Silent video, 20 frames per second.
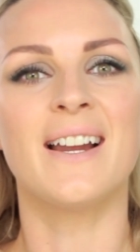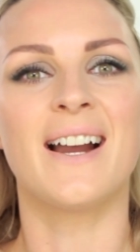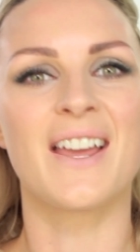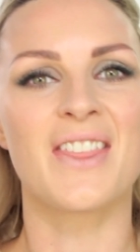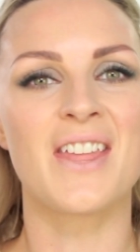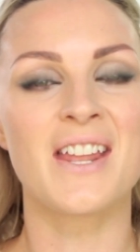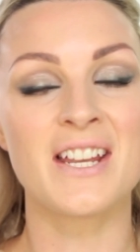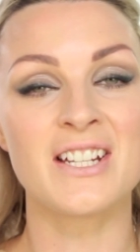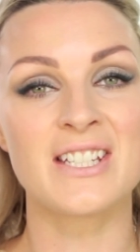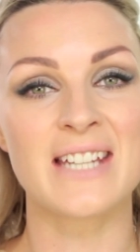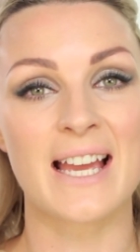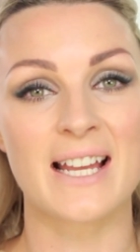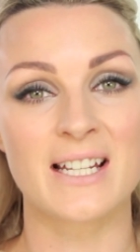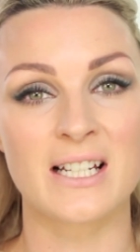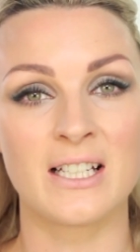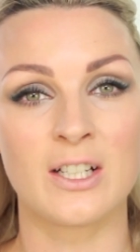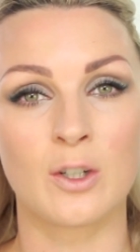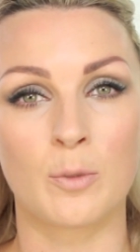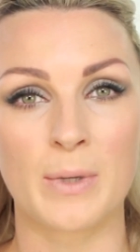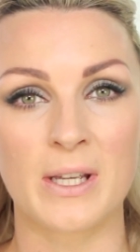I then need to add a
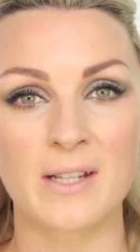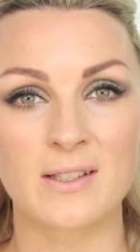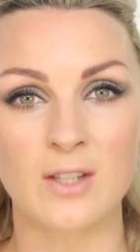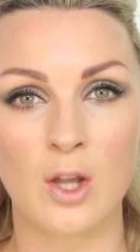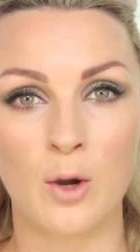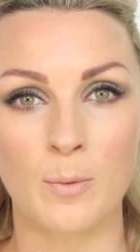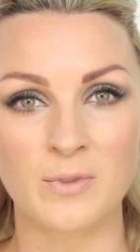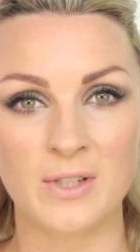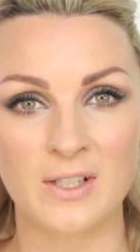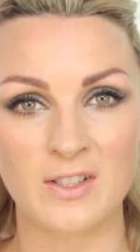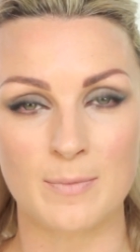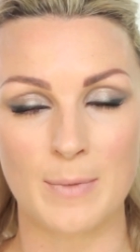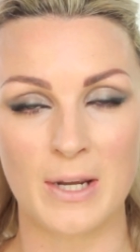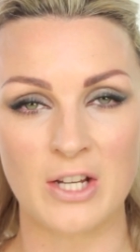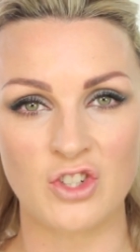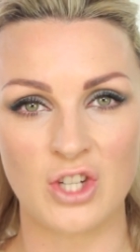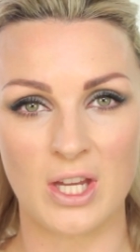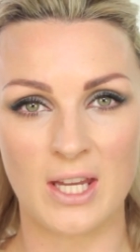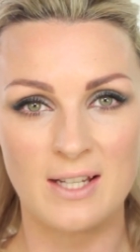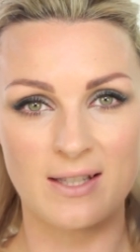little bit of sculpting to my
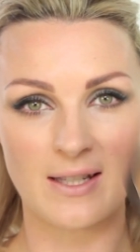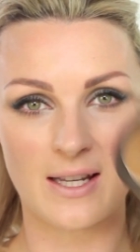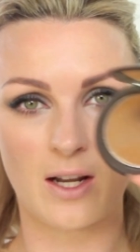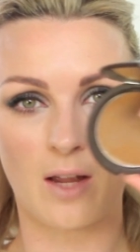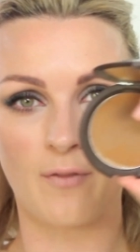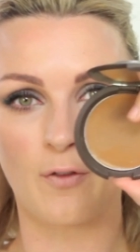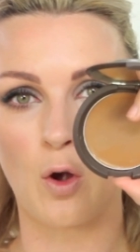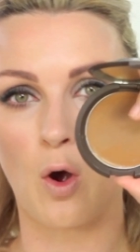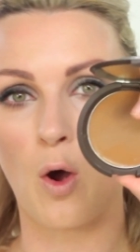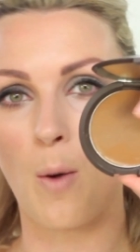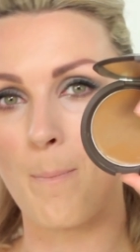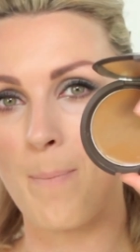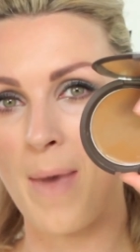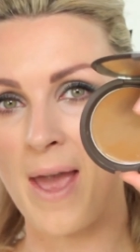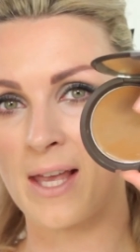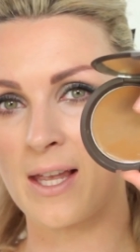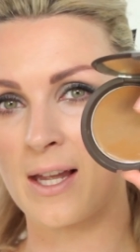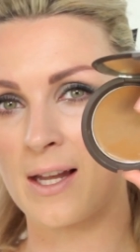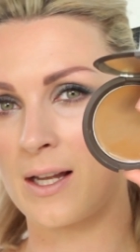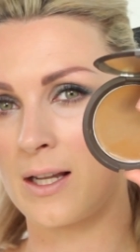cheeks and I've got a
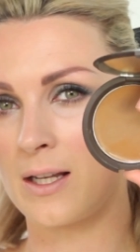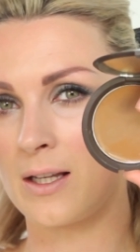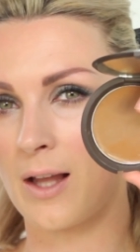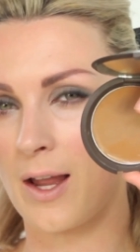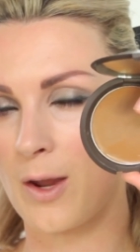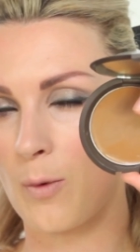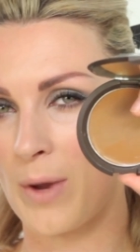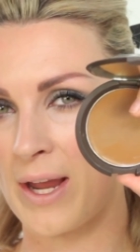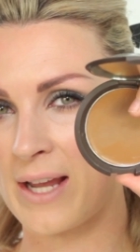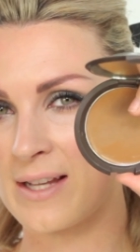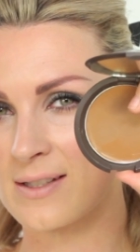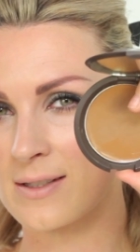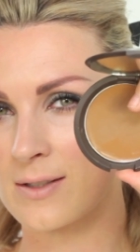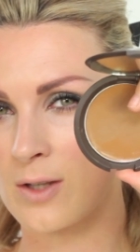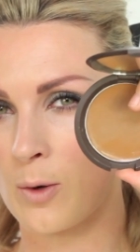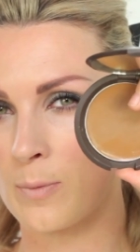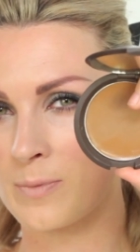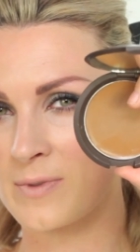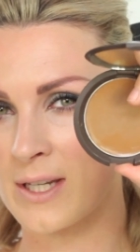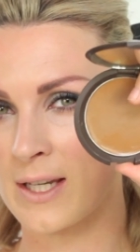Becca Lightweight
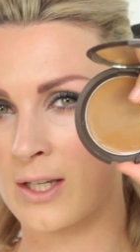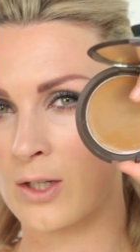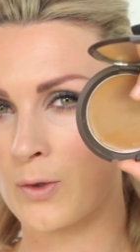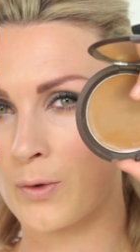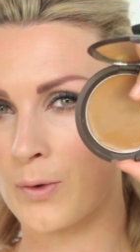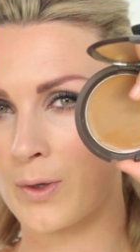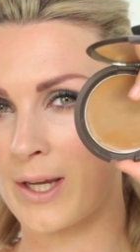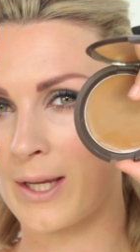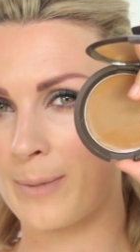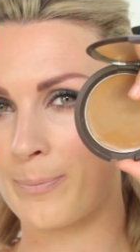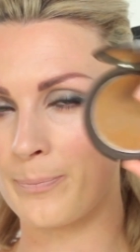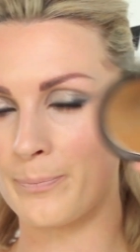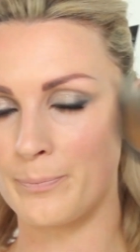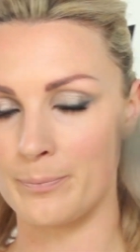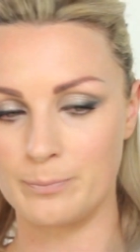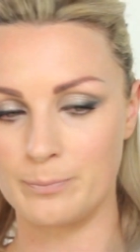Sculpting Cream.